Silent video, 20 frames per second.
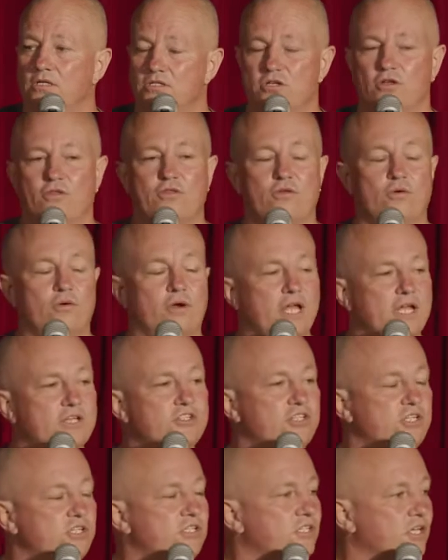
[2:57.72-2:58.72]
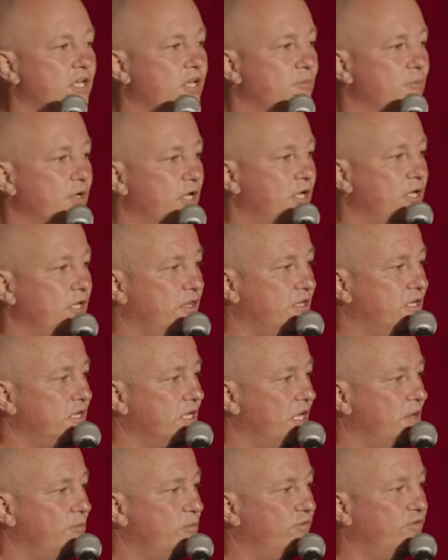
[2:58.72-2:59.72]
because I mm. thought, had she seen me the
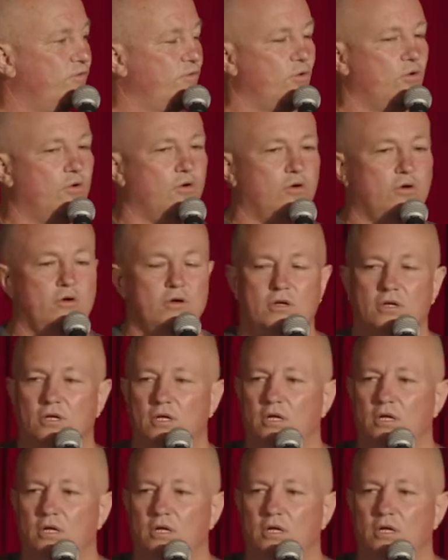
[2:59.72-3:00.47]
day before